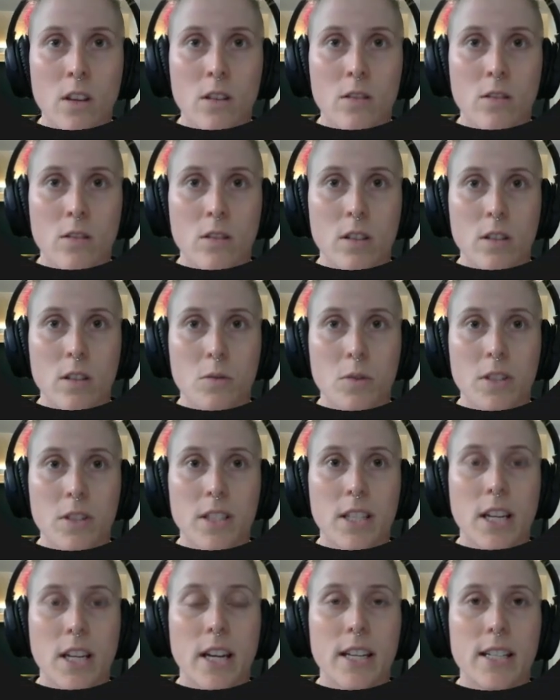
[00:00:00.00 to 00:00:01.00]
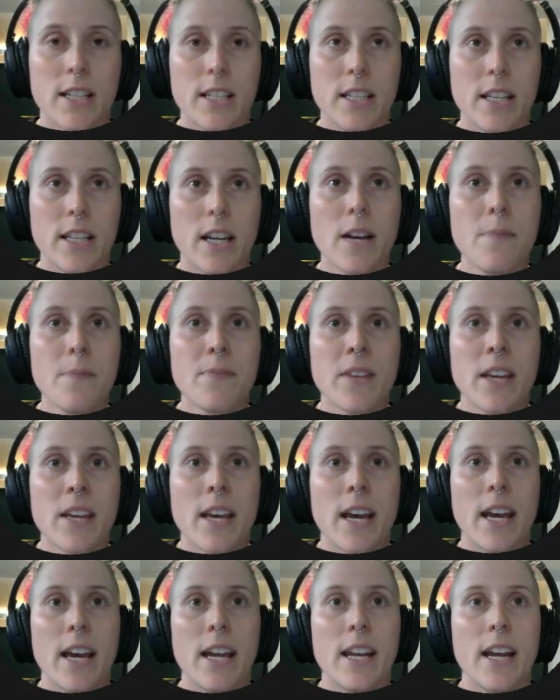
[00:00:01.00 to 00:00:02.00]
So this was the idea,
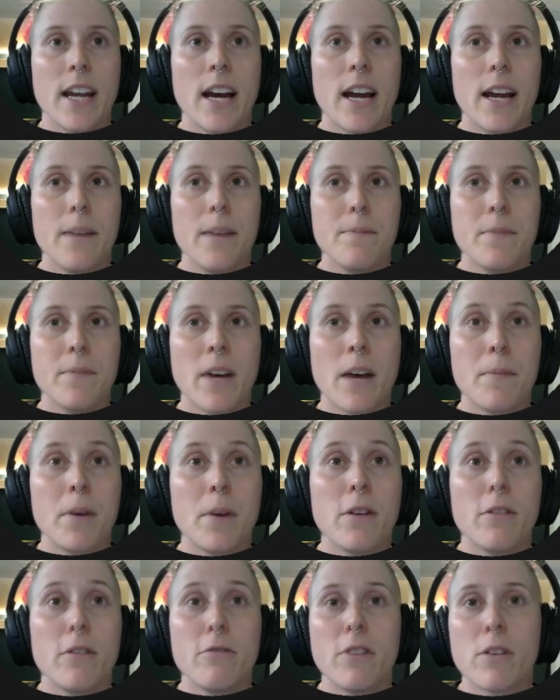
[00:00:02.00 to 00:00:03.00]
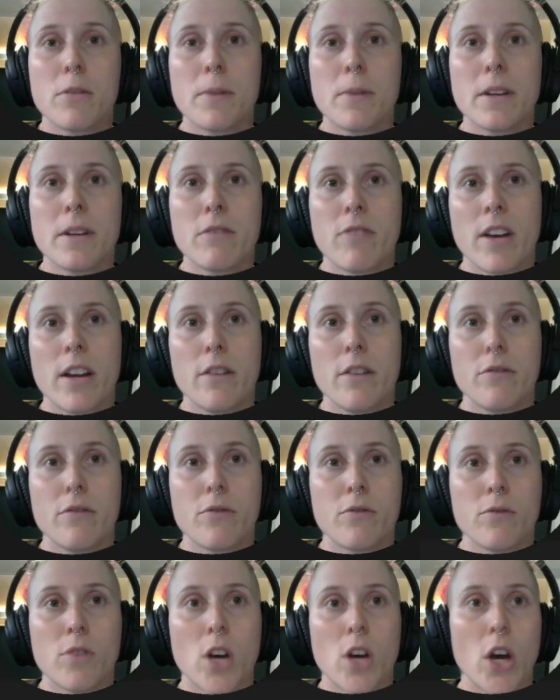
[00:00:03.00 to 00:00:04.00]
and I'm a very big fan of
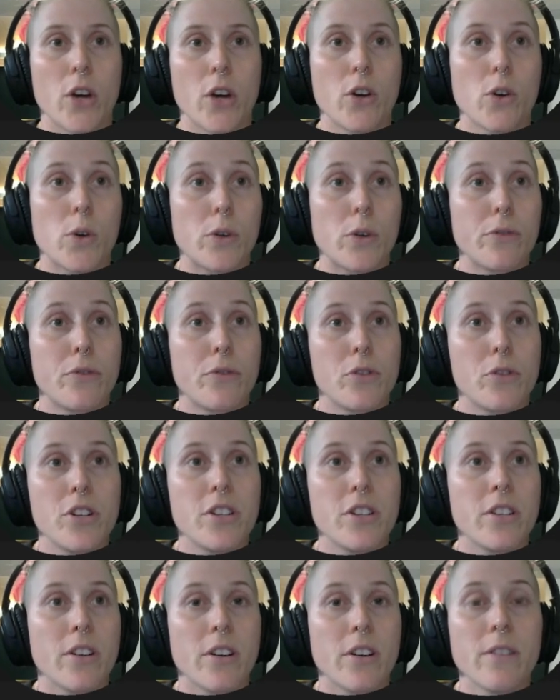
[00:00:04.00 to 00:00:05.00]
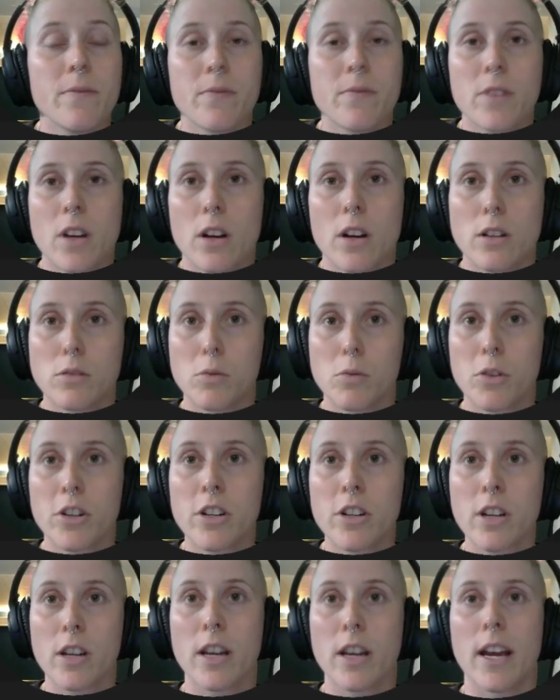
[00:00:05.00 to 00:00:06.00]
Goro Fujita
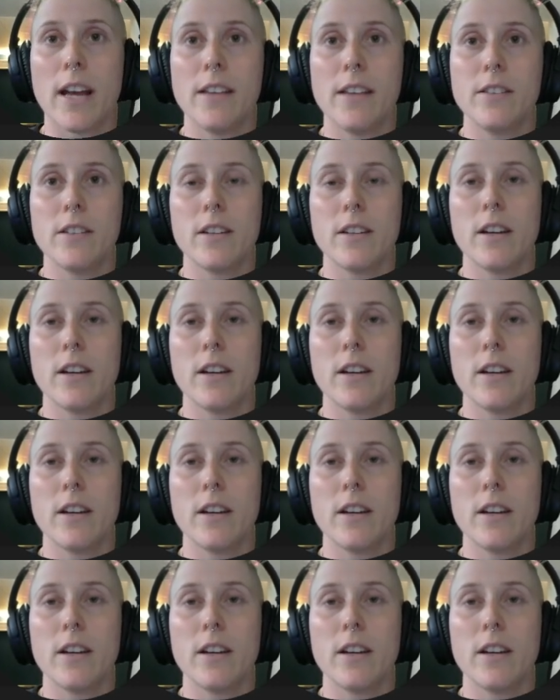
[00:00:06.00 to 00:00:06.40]
artwork, and